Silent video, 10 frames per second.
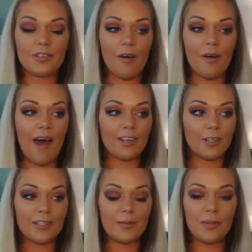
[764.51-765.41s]
So I
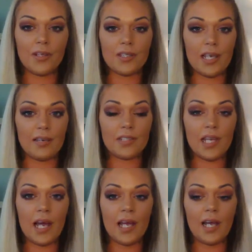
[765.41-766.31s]
just to be on the safe
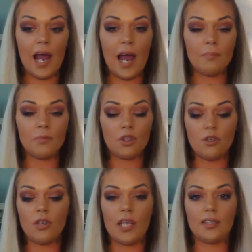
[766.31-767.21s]
side, I'm
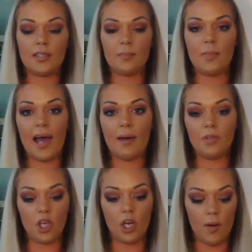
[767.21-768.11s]
shooting to have
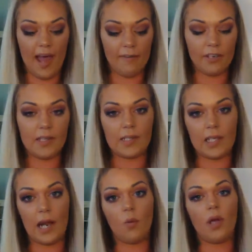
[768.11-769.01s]
you know everything
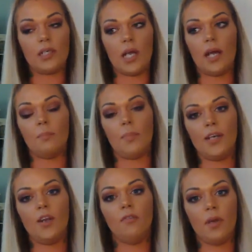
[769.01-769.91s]
that I want done
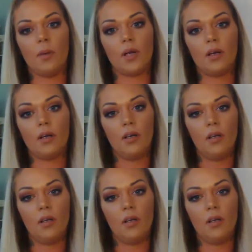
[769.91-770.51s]
by November.